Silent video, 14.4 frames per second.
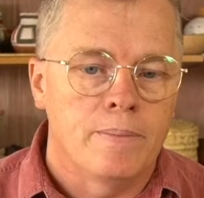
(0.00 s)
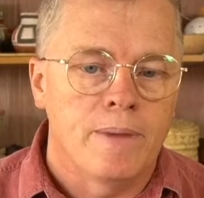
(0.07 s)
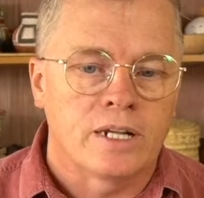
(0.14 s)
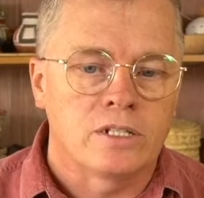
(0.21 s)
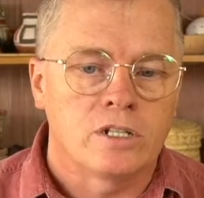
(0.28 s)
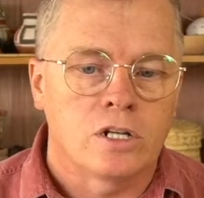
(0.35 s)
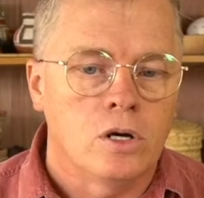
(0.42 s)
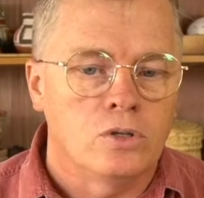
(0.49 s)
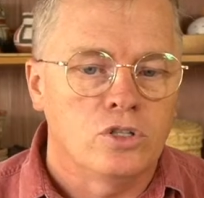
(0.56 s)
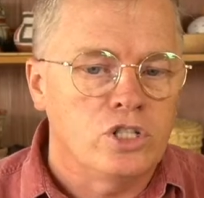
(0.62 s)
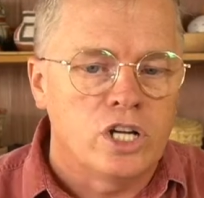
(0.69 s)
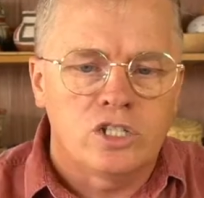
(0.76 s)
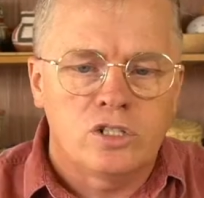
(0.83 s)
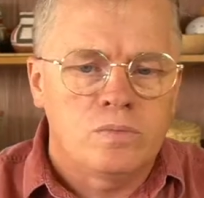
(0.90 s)
Mexico,
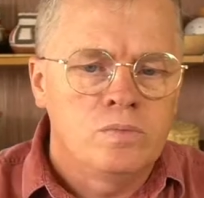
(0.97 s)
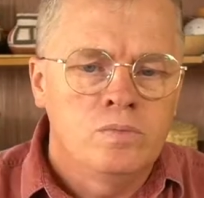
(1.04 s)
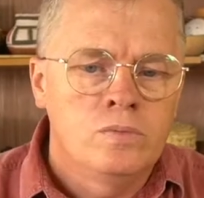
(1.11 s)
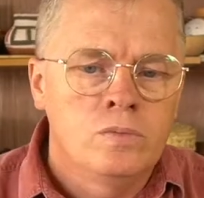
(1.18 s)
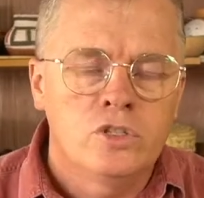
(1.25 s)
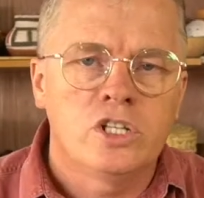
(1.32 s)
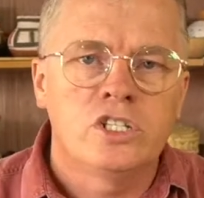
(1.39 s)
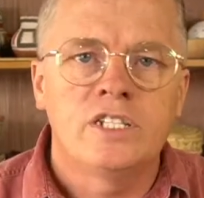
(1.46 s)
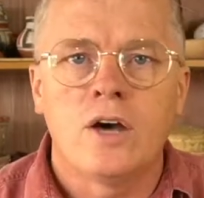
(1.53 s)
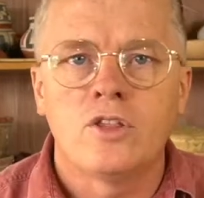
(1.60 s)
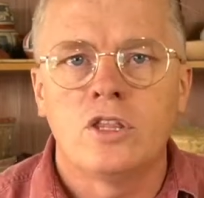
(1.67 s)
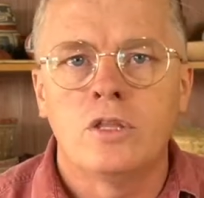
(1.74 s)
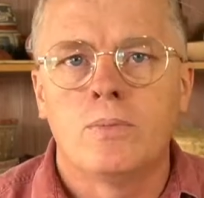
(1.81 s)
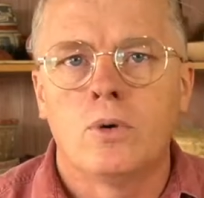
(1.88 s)
just just south
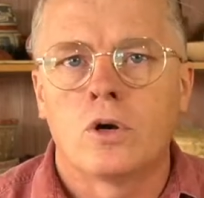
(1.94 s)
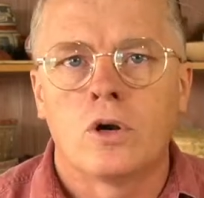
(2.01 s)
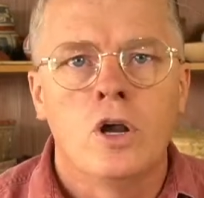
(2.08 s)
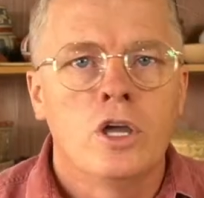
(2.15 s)
of the border.